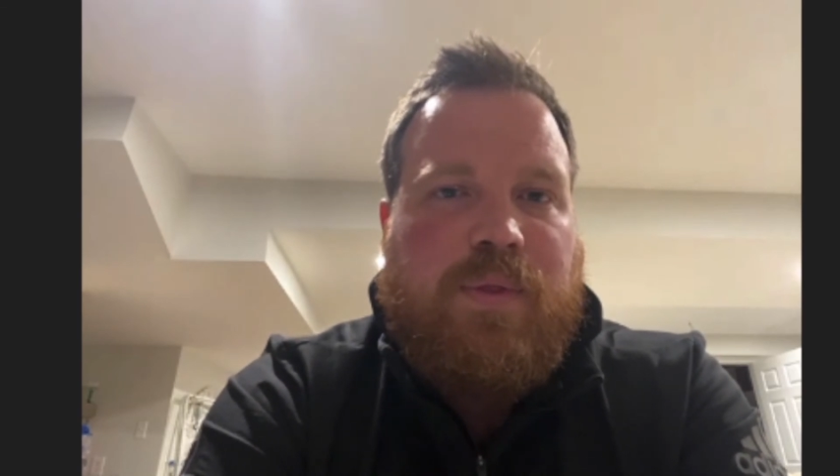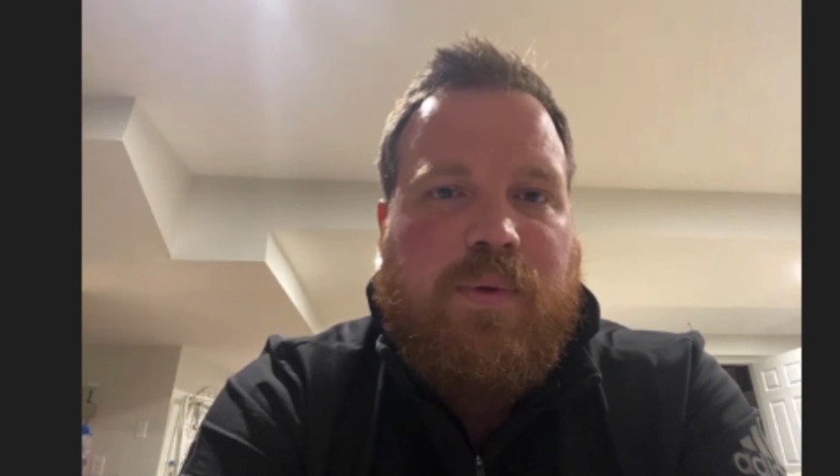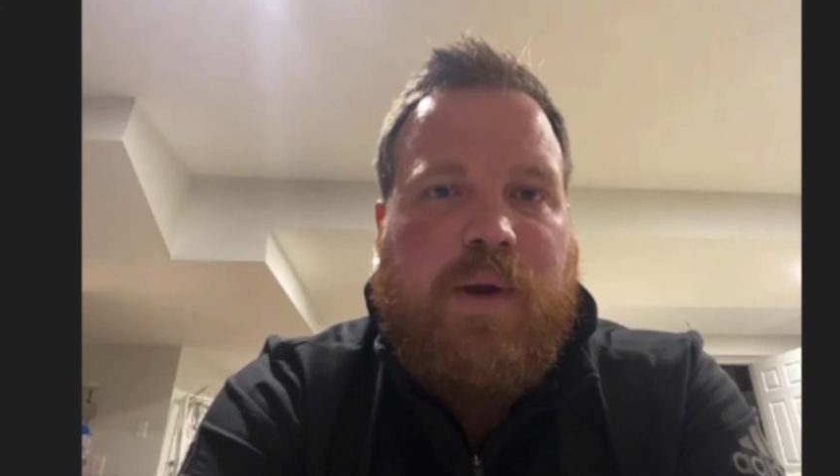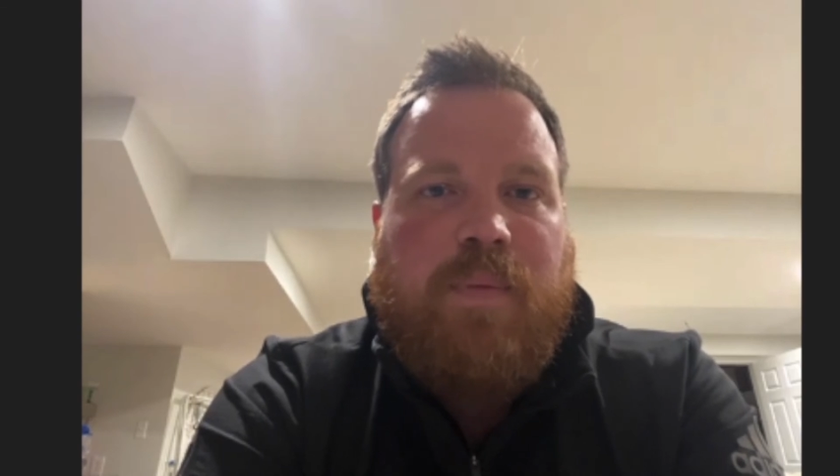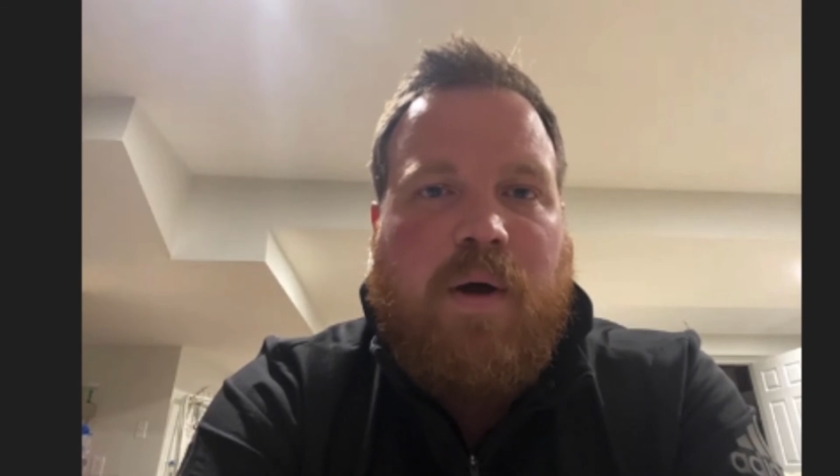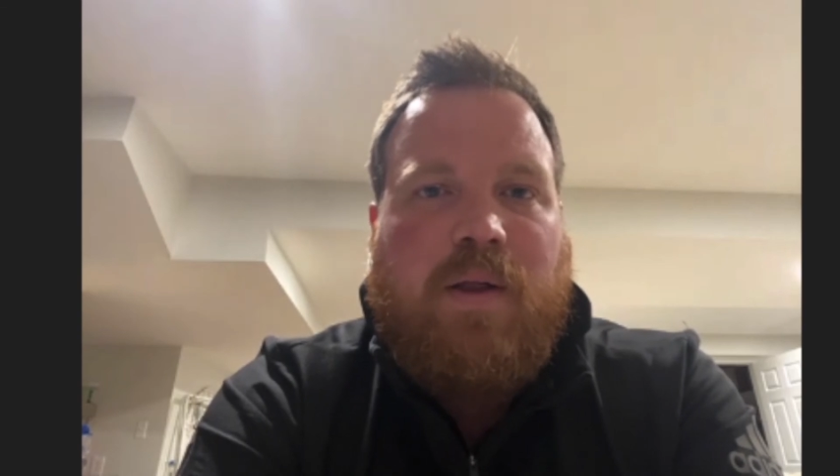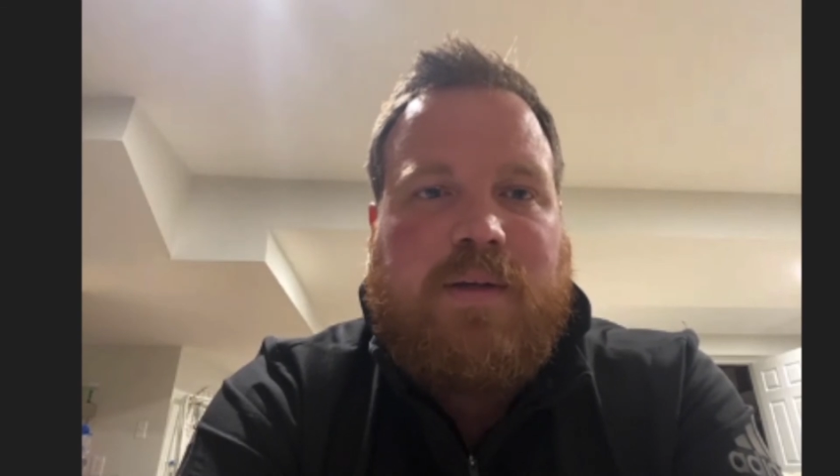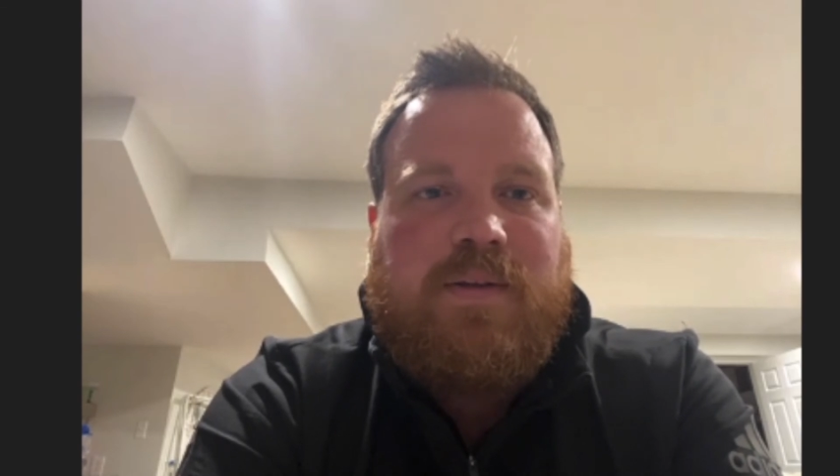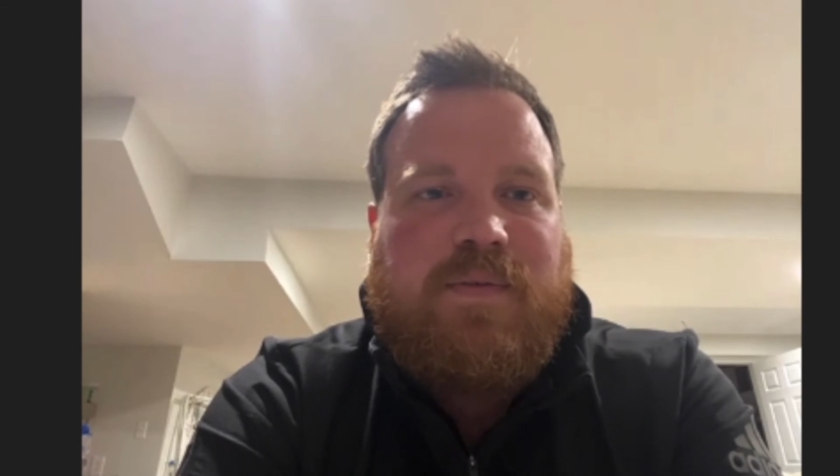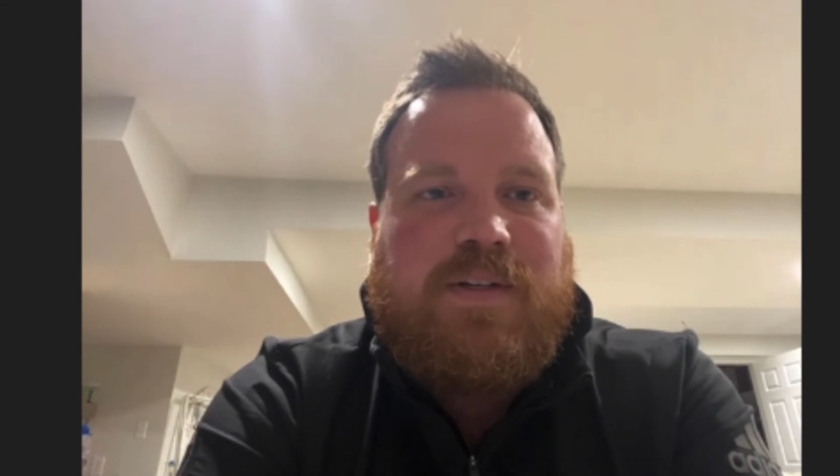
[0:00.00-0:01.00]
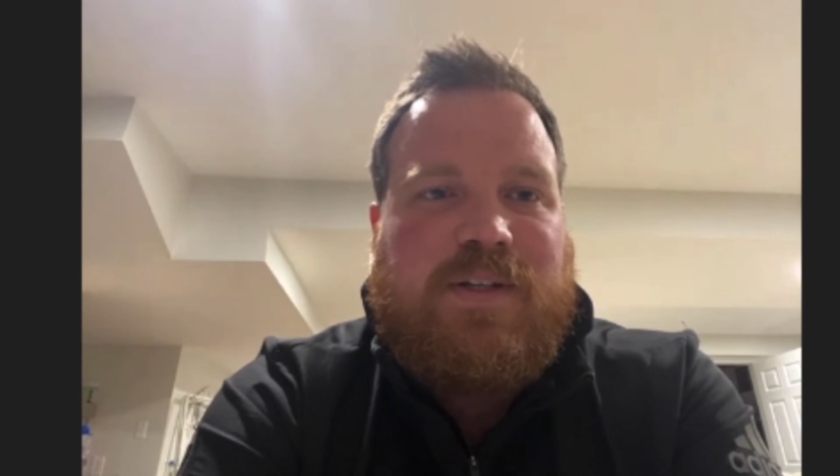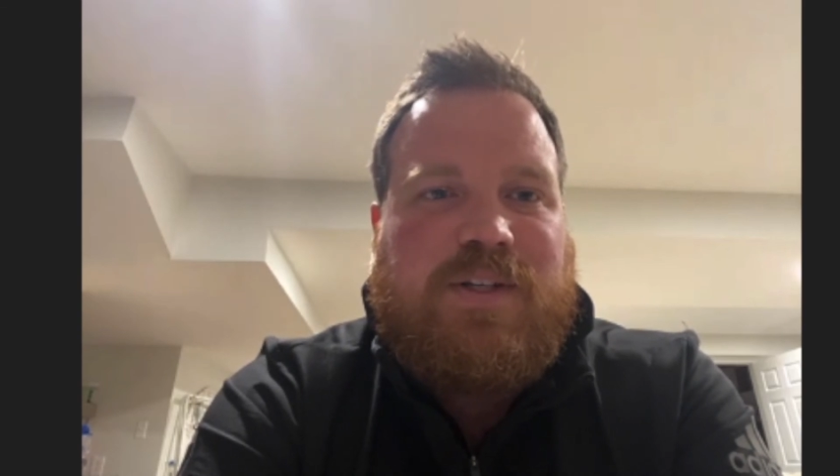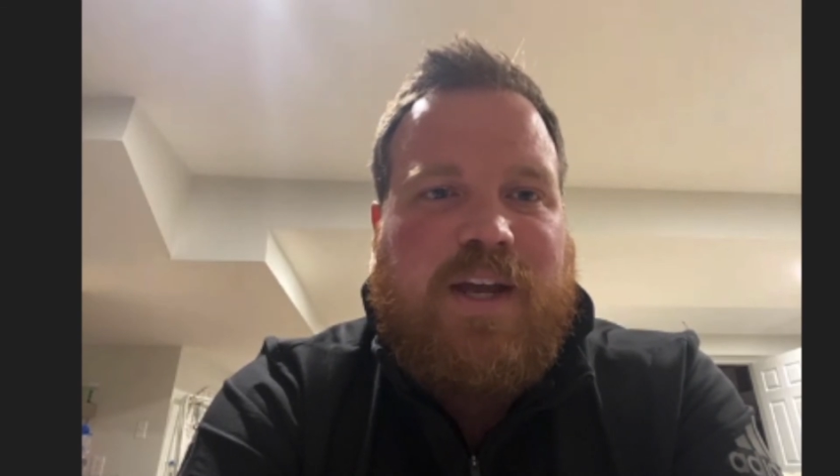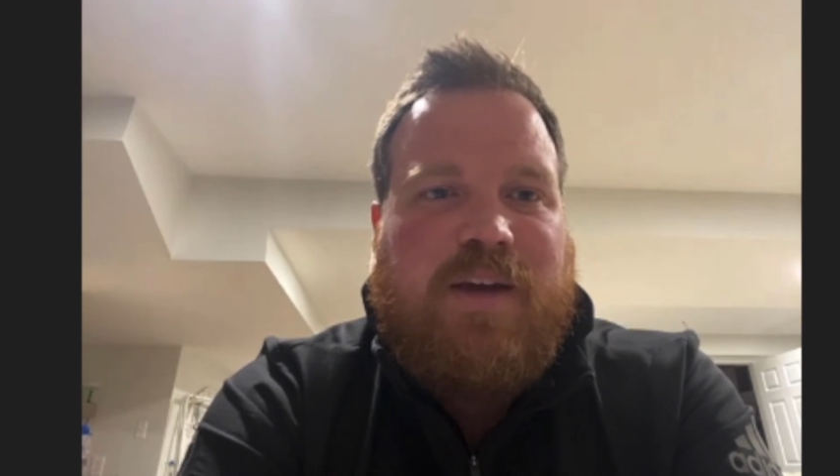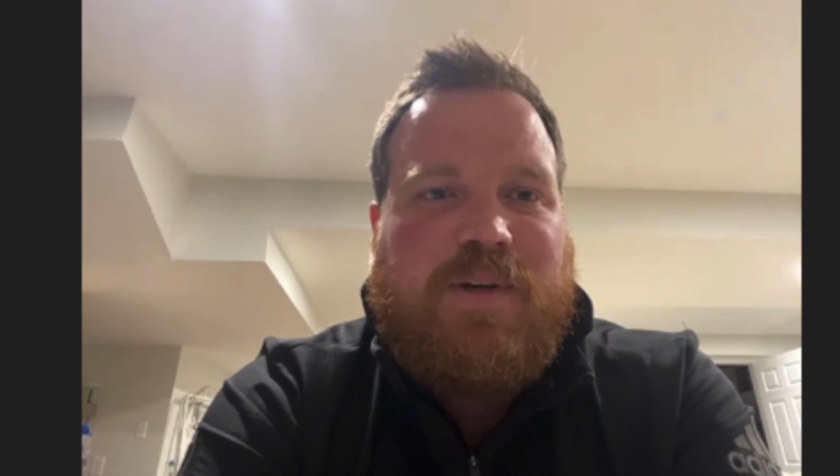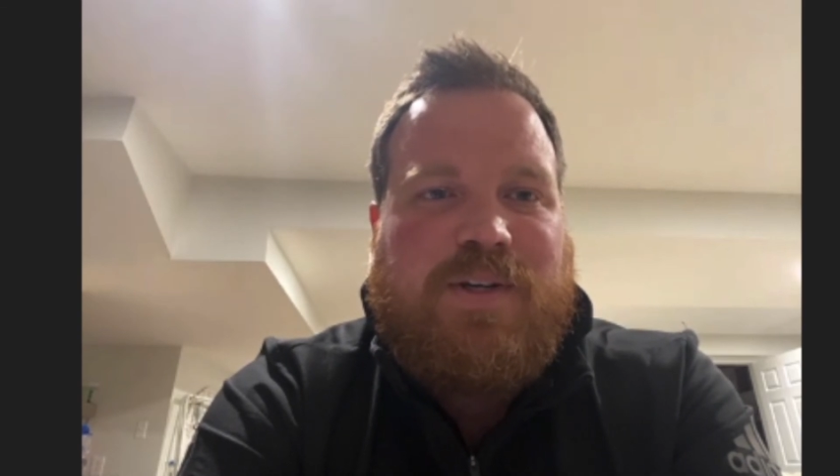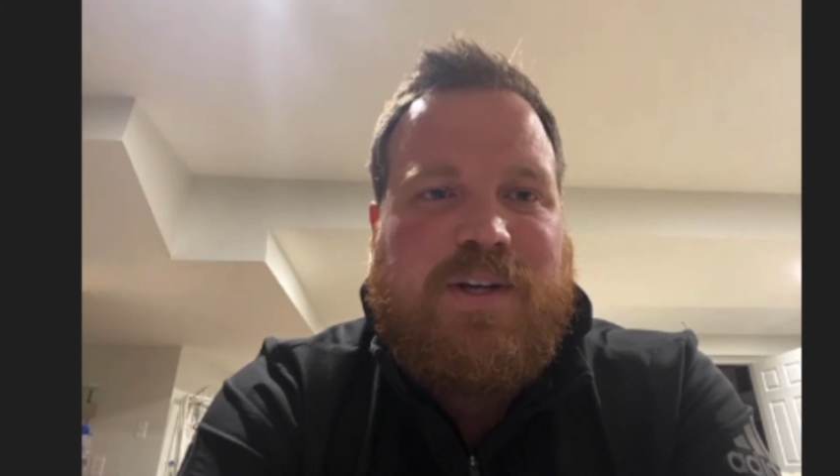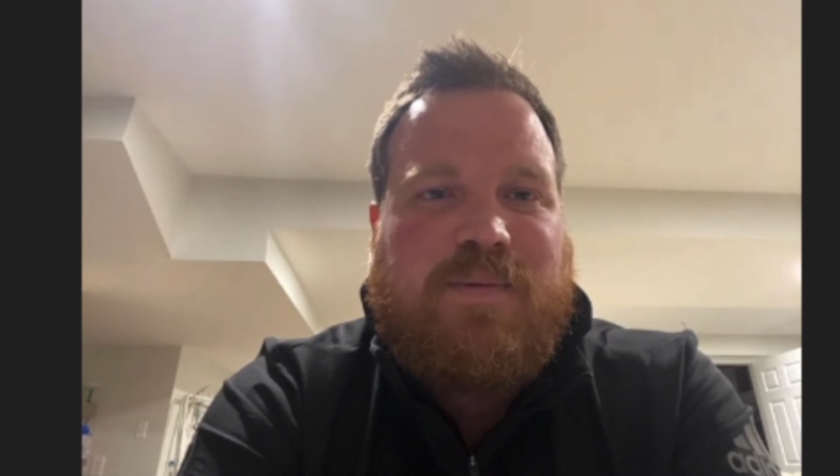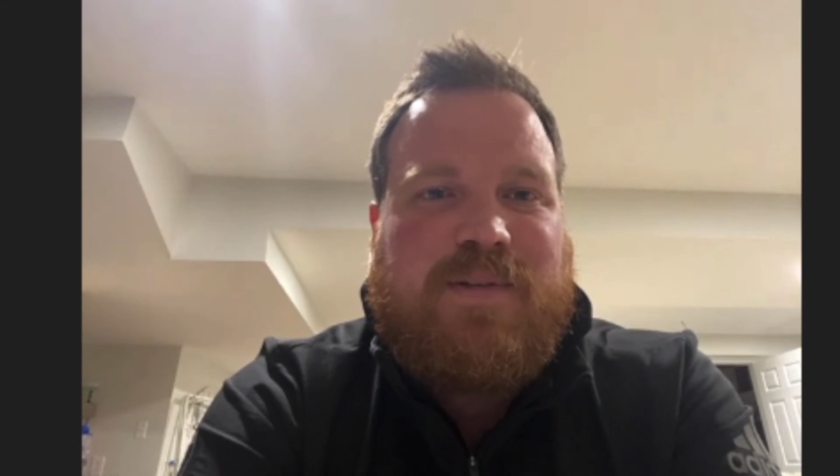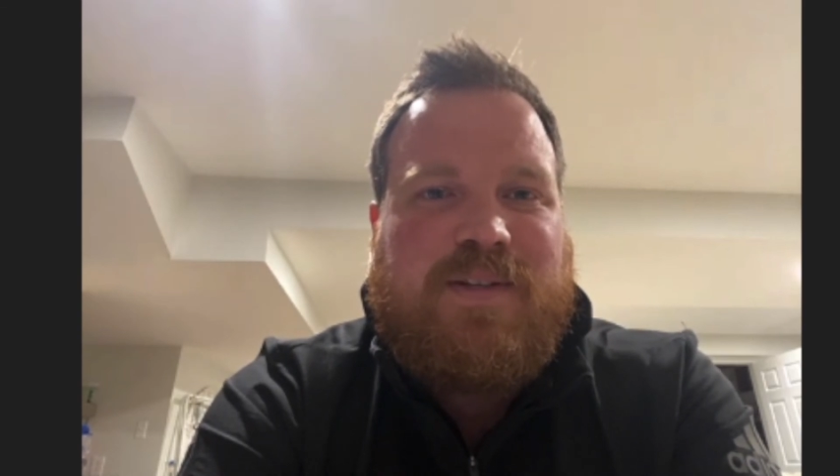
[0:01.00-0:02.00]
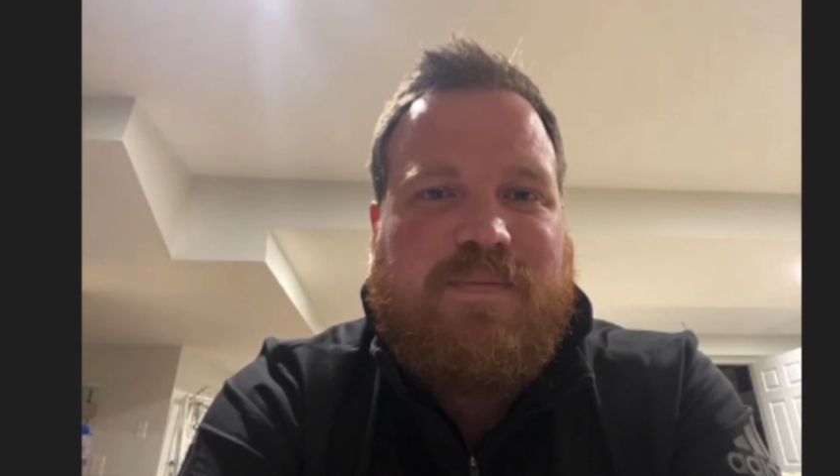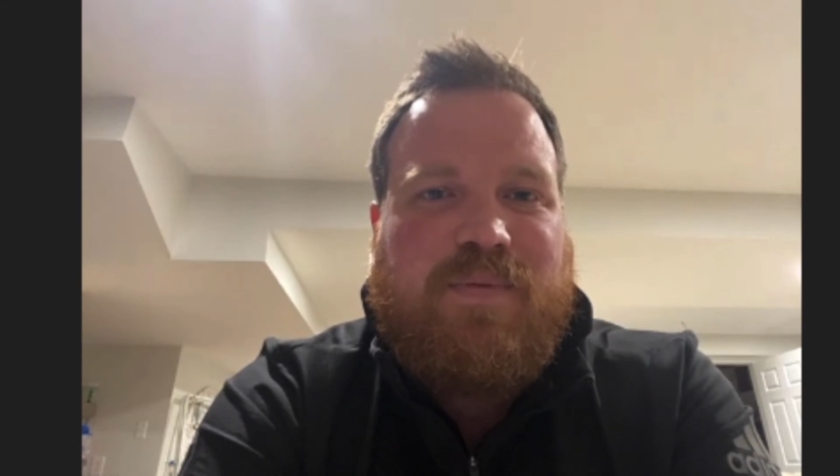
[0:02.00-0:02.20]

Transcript: 3 Pollock Division championships